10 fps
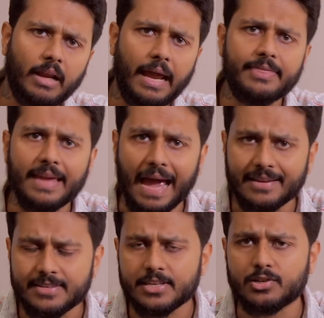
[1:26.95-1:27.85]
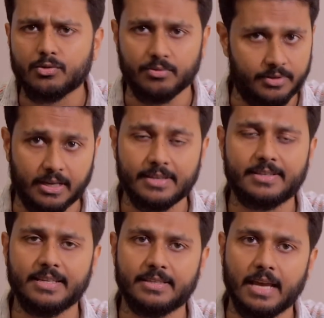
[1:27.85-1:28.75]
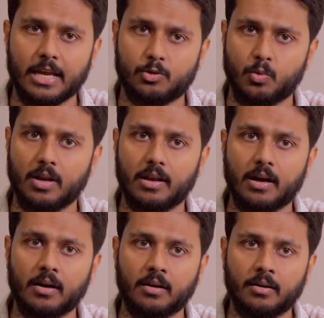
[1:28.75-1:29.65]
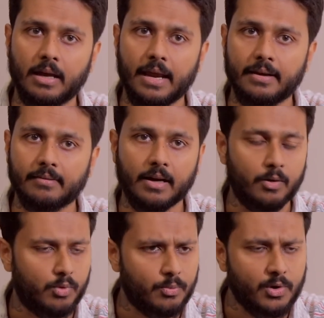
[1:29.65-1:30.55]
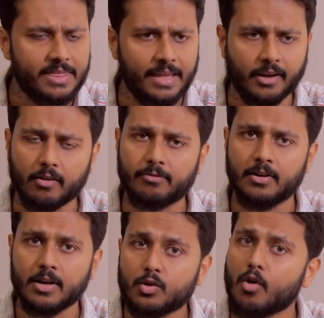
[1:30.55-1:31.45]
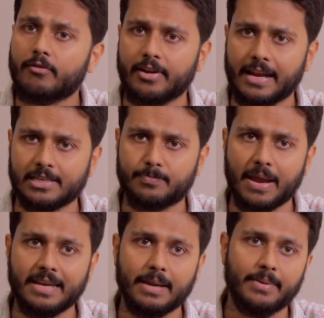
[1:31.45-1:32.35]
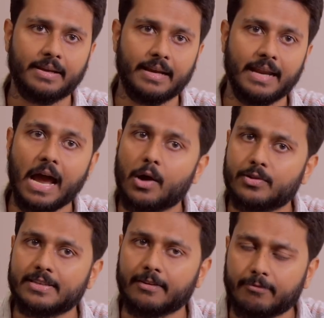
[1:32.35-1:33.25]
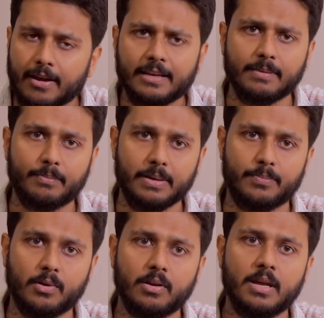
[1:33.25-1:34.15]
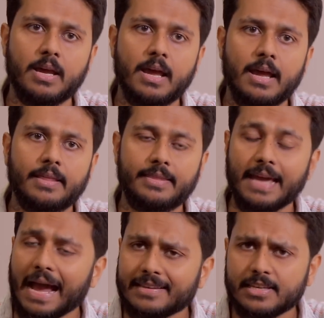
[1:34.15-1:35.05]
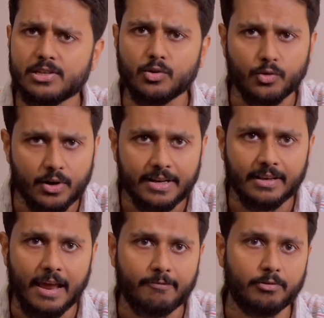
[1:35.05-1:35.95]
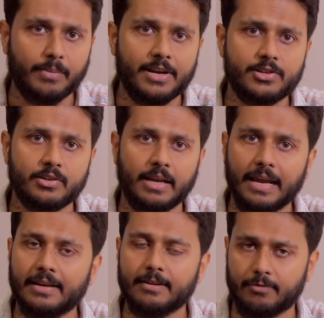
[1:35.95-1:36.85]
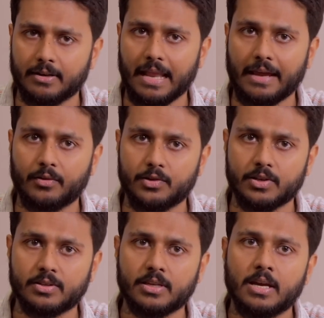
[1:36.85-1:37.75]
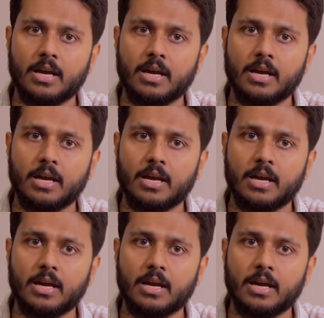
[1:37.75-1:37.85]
And the access to justice as well. When we think of COVID as a pandemic and how it's affecting people, the access to critical information in different languages